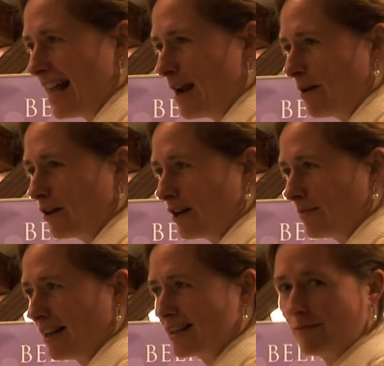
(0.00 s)
um,
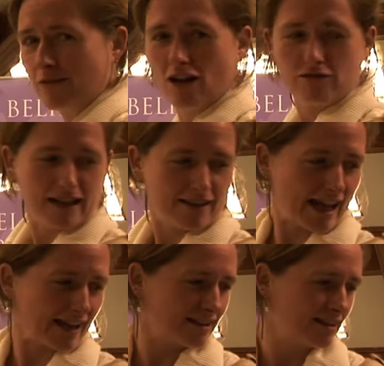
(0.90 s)
I'm a community
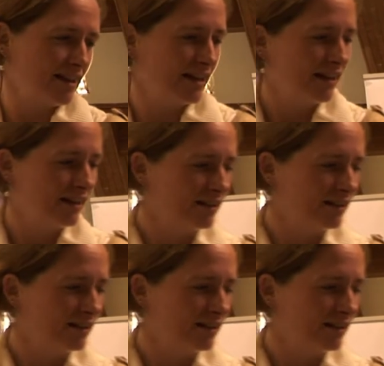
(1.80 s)
artist, and I was commissioned